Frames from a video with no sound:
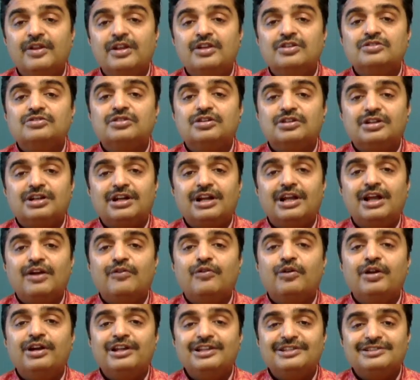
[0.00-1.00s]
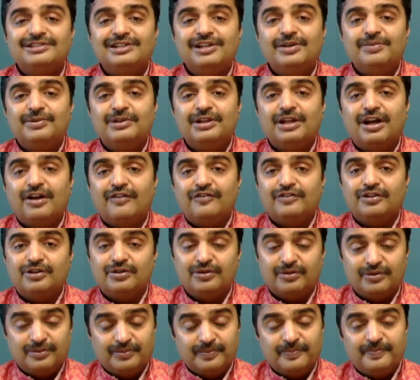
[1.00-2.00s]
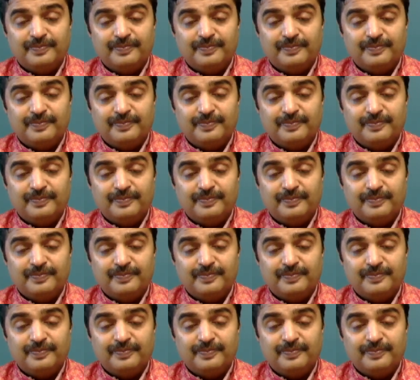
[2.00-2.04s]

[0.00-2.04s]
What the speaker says: So try avoiding sleep in the afternoon.